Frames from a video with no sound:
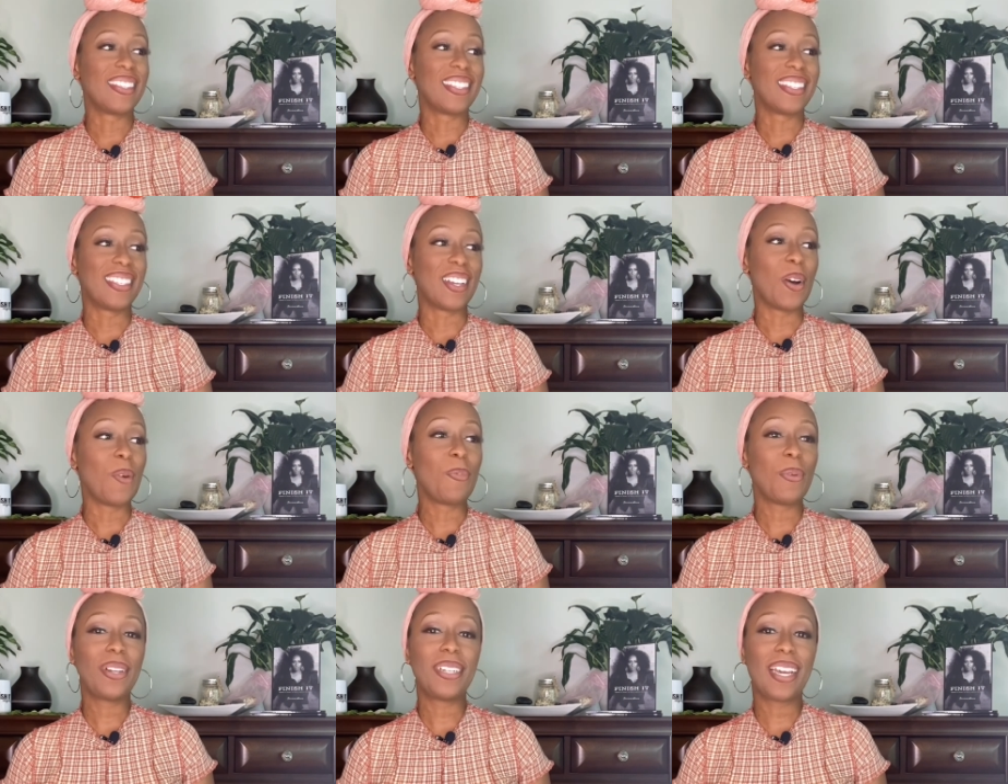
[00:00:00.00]

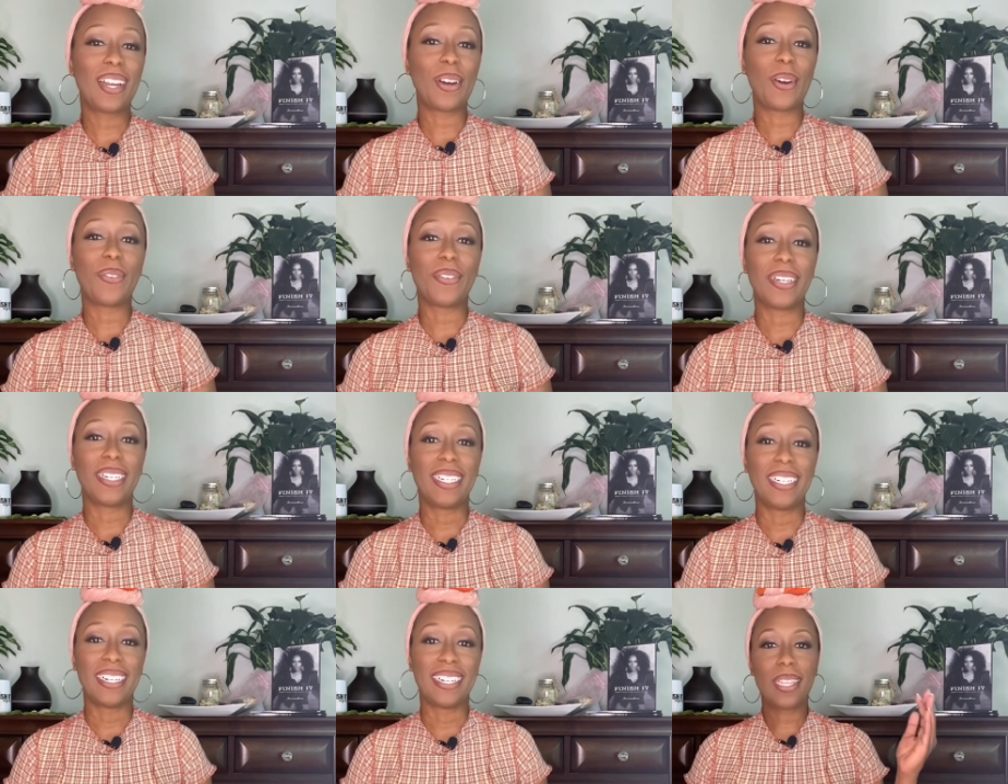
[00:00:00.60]
Don't bring that over
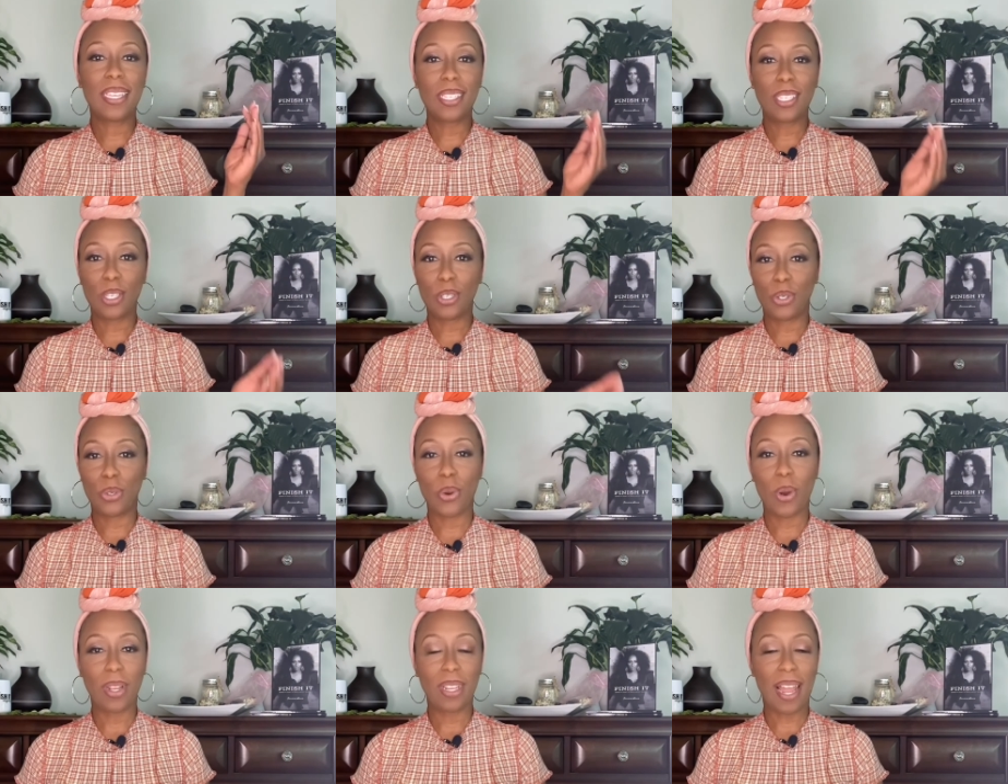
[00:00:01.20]
here. This is
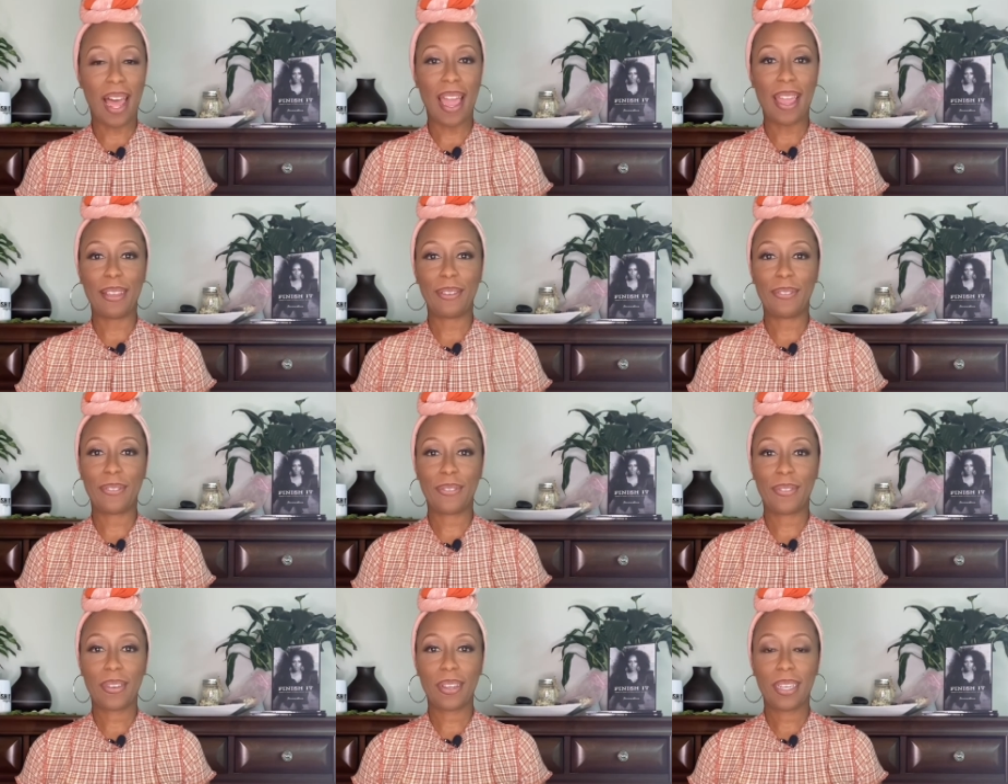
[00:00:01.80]
your
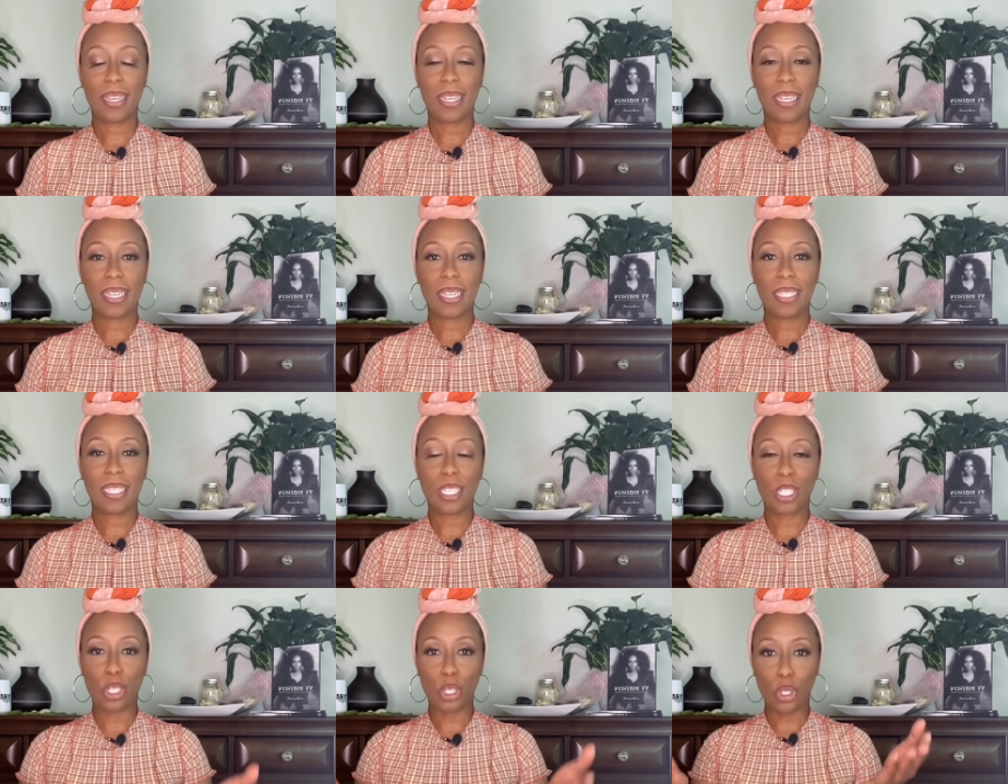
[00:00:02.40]
life.
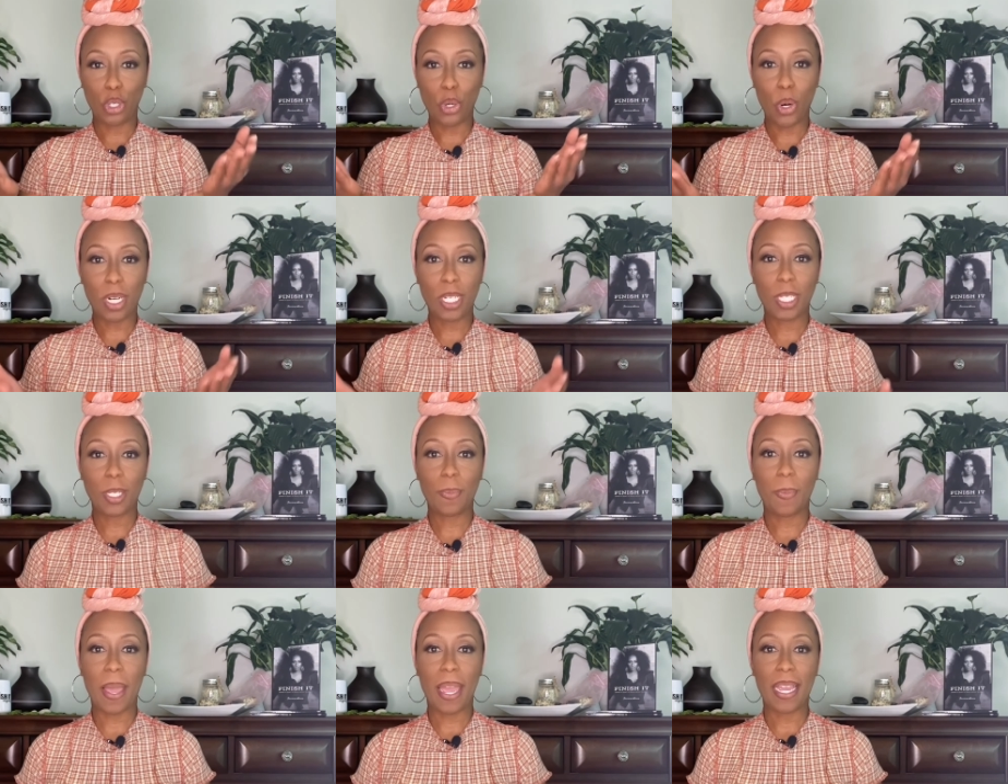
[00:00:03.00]
This is your
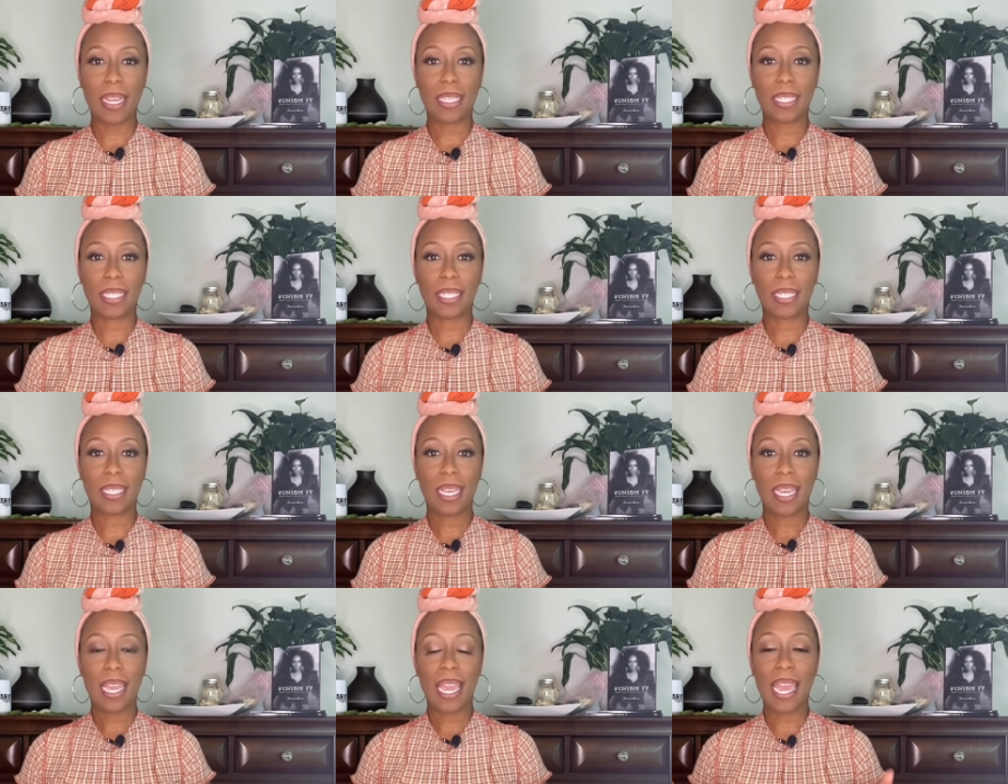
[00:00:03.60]
space
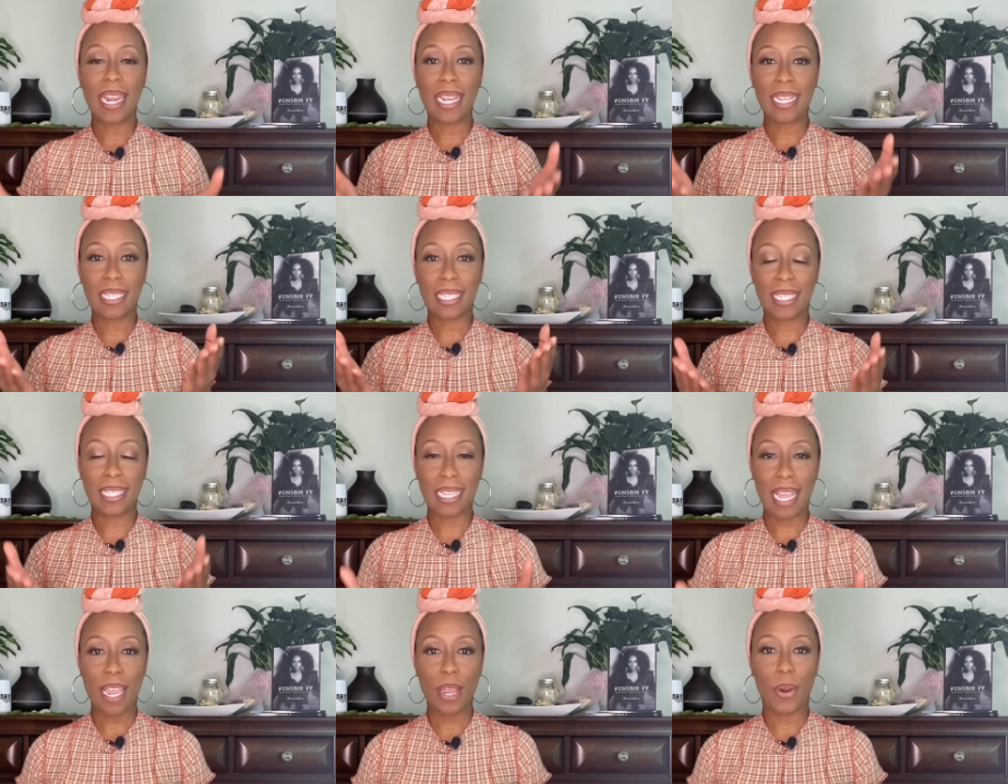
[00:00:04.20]
and it's
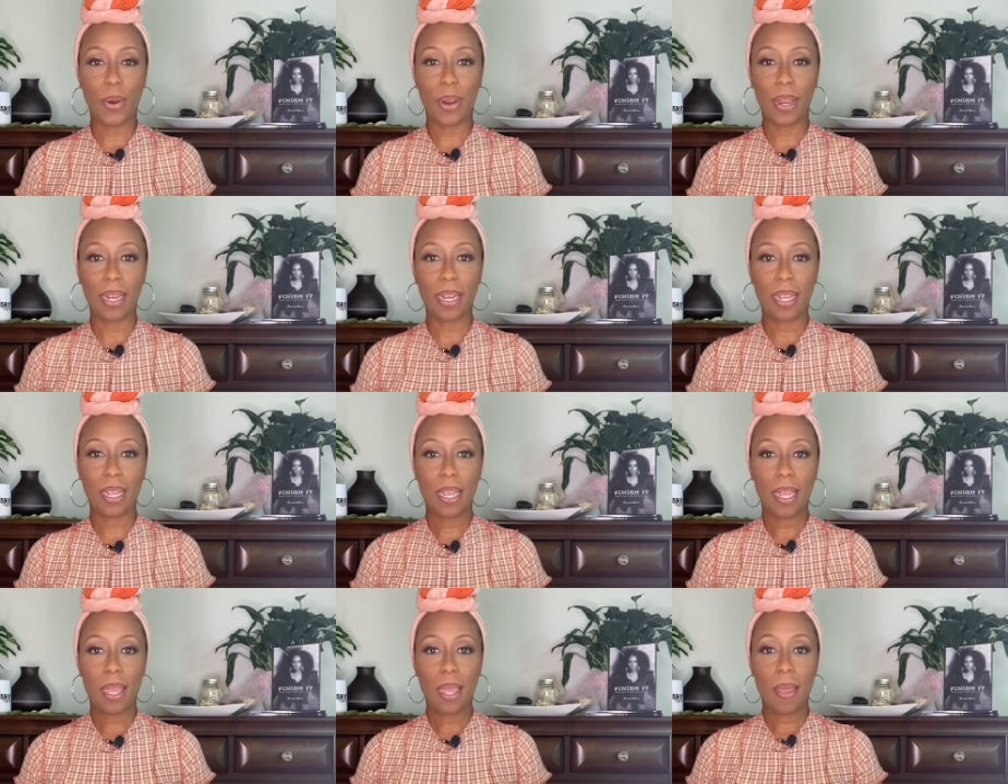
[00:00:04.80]
sacred.
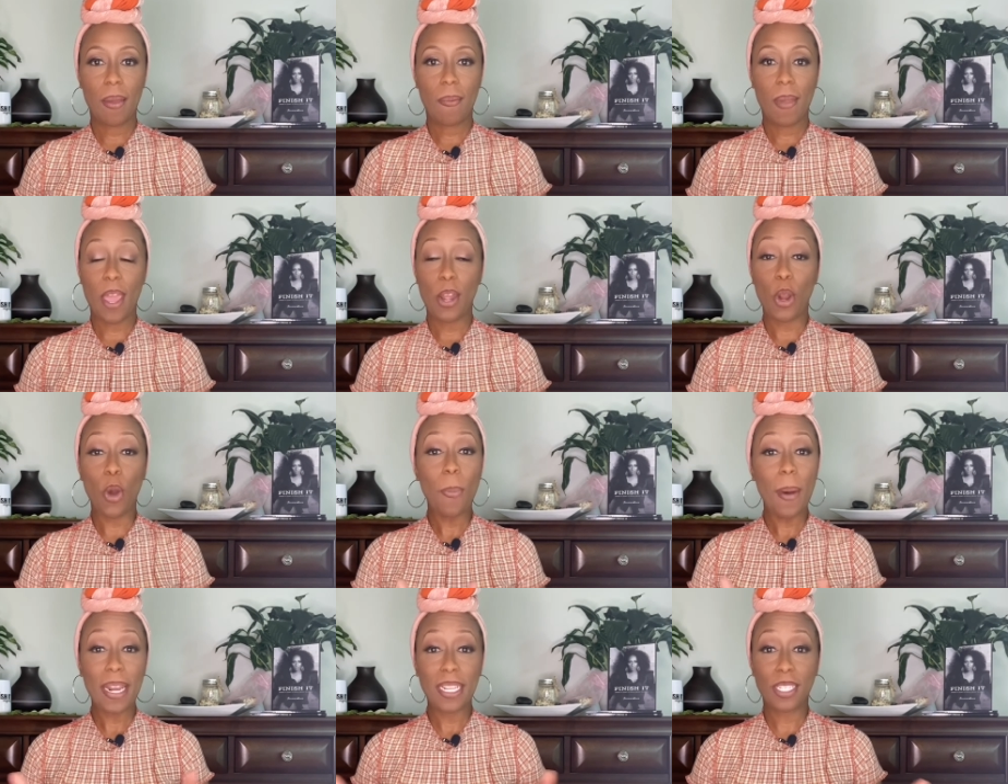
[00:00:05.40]
And
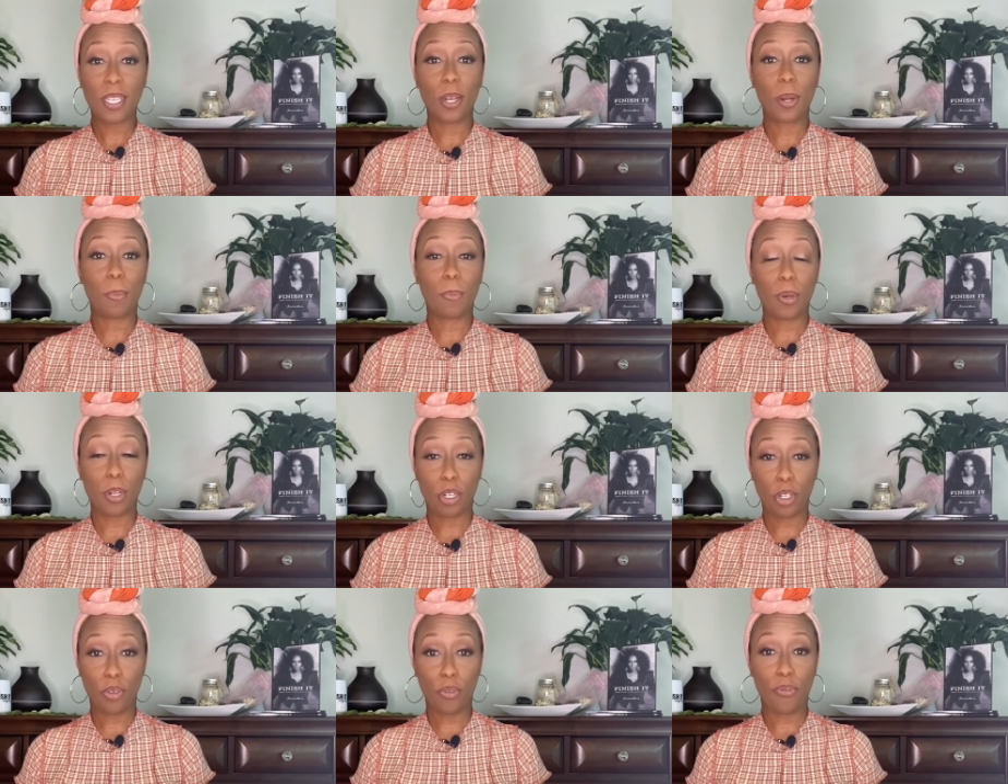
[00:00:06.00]
nobody's going to
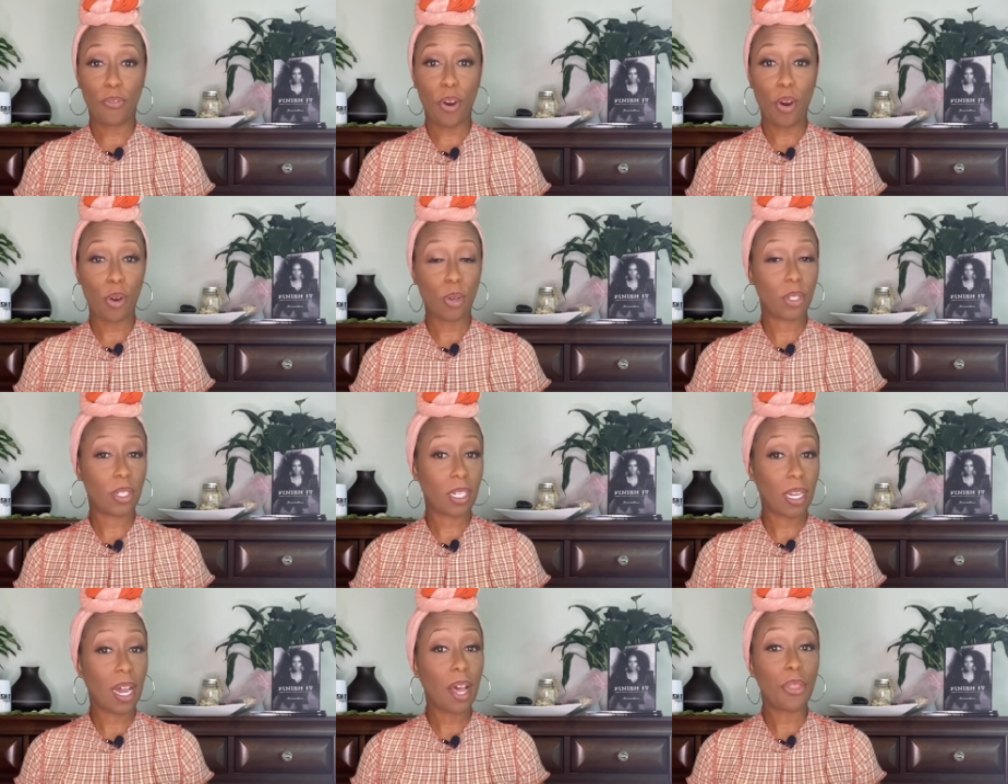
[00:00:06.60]
put you
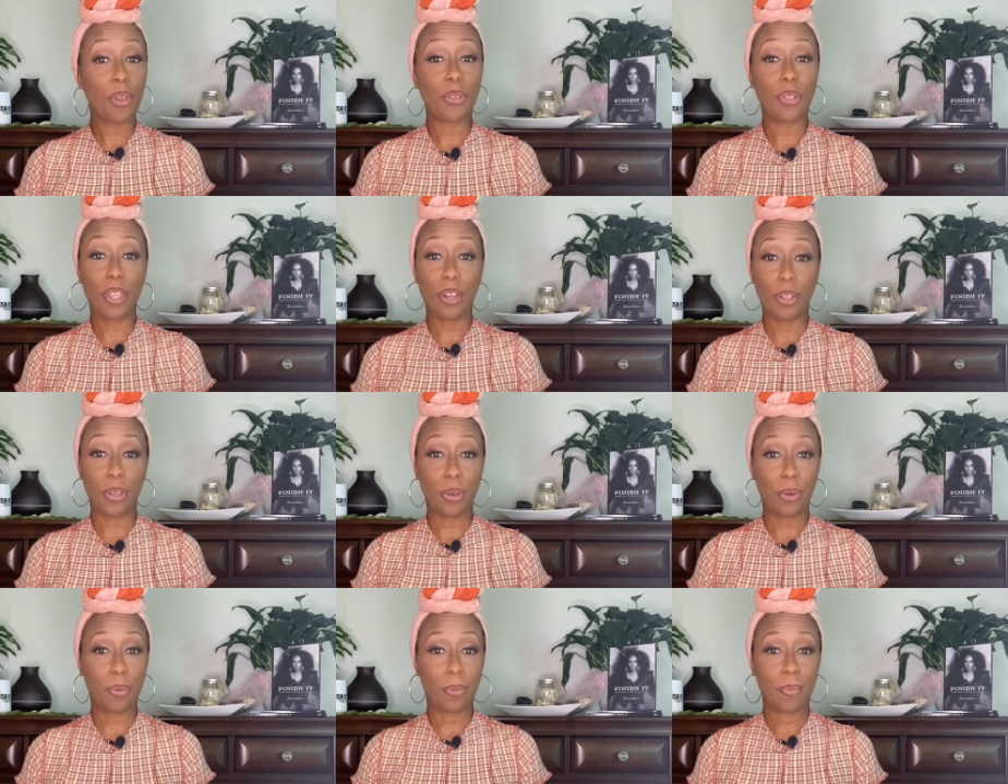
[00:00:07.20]
first other than
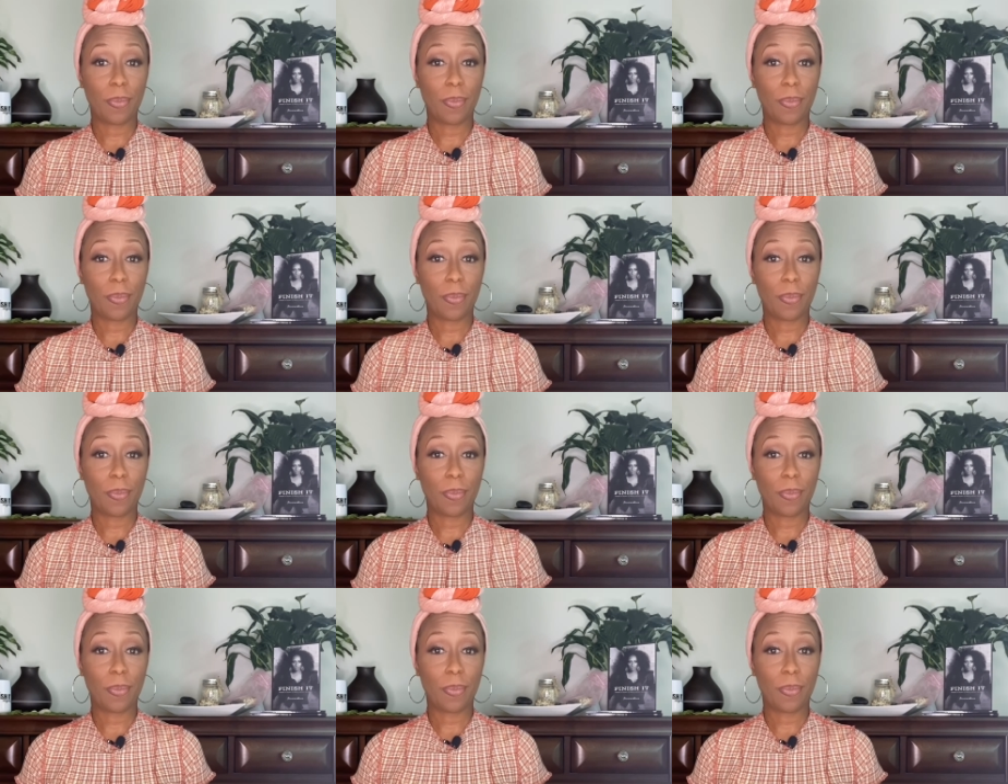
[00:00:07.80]
you.